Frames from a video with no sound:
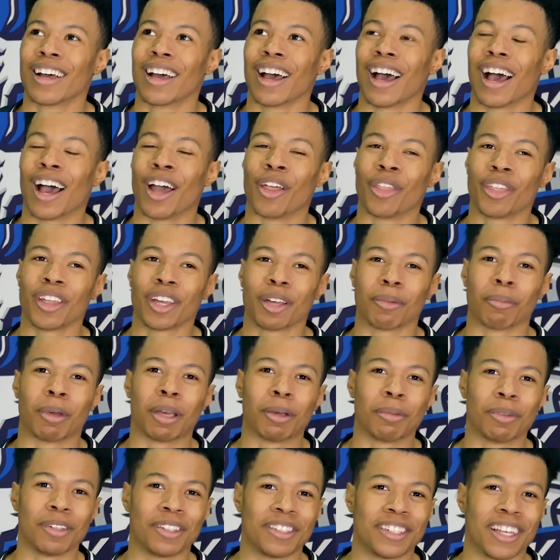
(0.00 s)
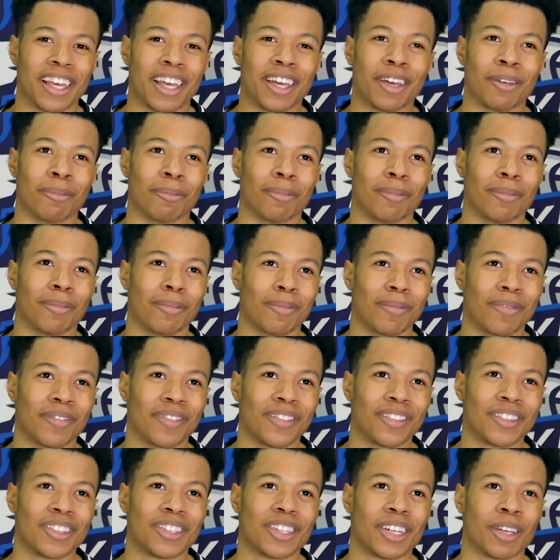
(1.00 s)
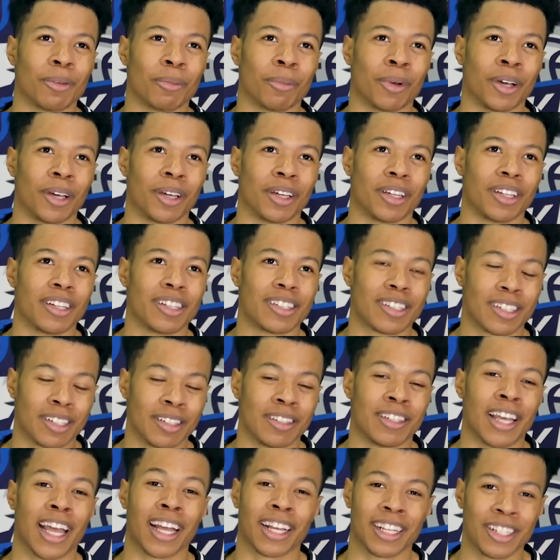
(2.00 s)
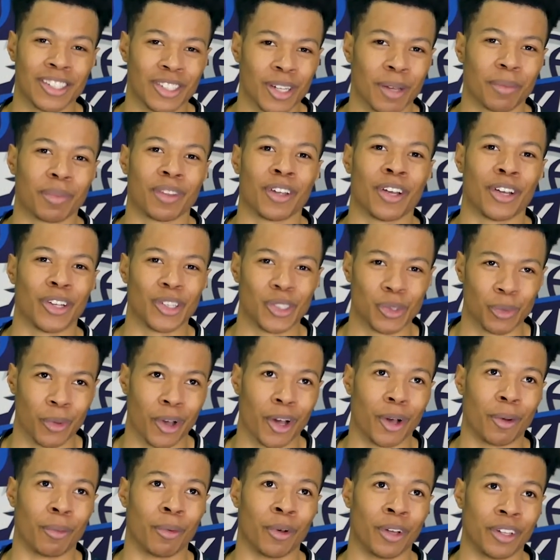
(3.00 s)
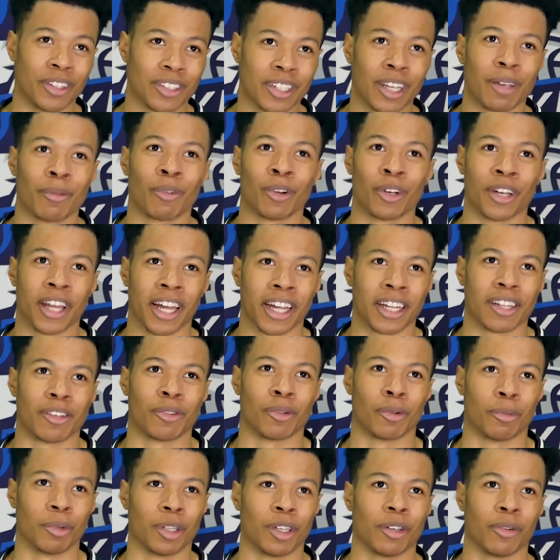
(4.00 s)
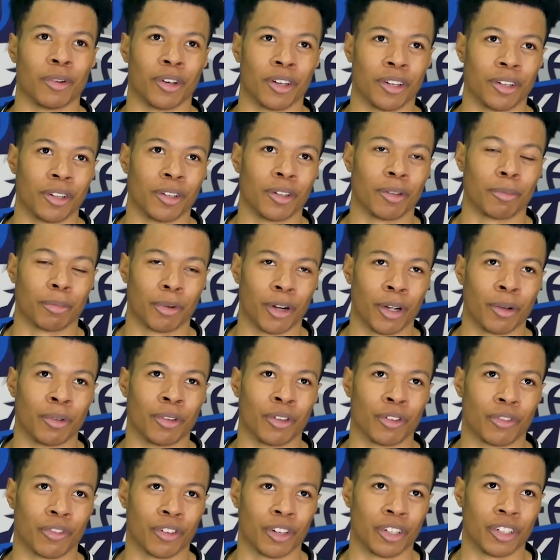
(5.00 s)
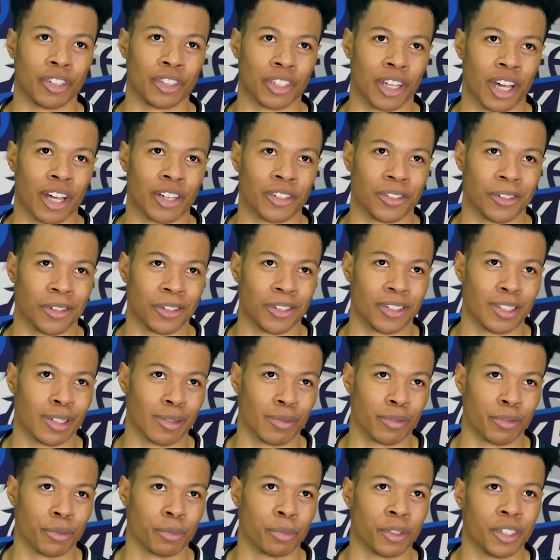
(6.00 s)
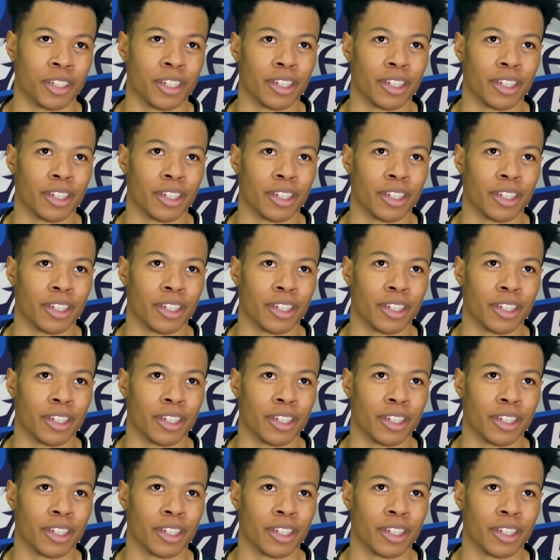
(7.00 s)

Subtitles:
I think maybe Tim. Tim, okay. Decky's up there as well, but Tim or Decky would be one of probably the funniest guys on the team for me.